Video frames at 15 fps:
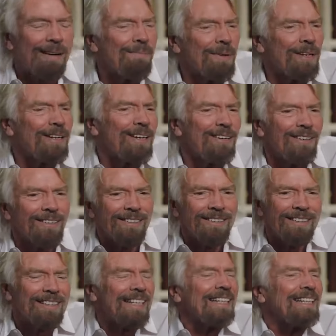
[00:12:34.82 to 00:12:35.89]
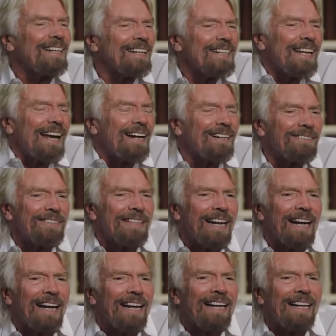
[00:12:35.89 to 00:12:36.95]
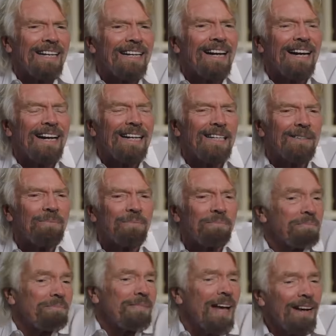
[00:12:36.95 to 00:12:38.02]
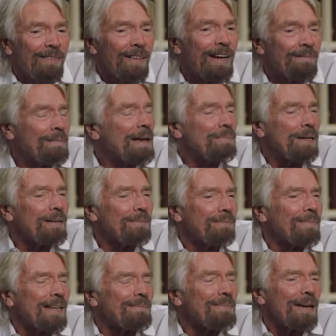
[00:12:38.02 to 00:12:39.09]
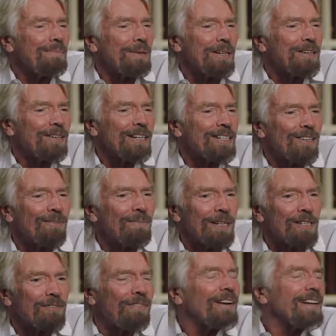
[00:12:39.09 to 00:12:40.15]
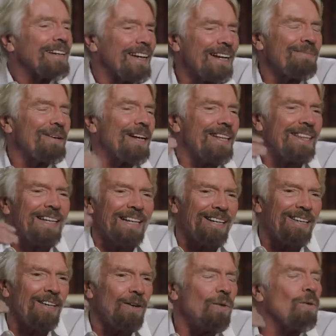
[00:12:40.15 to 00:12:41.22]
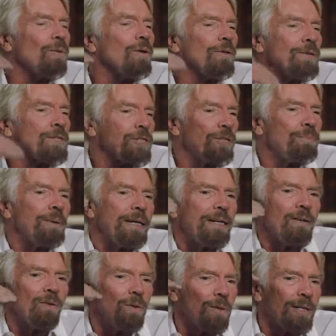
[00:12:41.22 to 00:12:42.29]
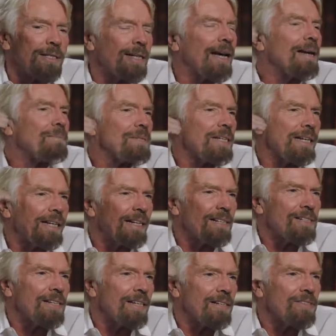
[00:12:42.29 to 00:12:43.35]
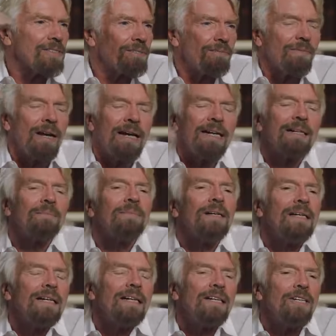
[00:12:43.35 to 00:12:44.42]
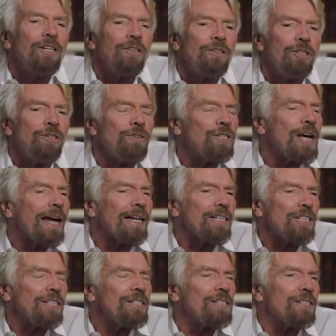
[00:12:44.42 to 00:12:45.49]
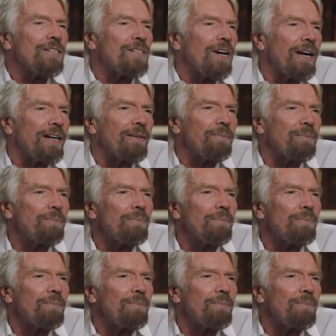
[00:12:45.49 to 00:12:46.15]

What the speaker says: tumble along, day after day, that may be good. It's not much fun. I mean, I think all of us should be all the time setting ourselves new challenges to try to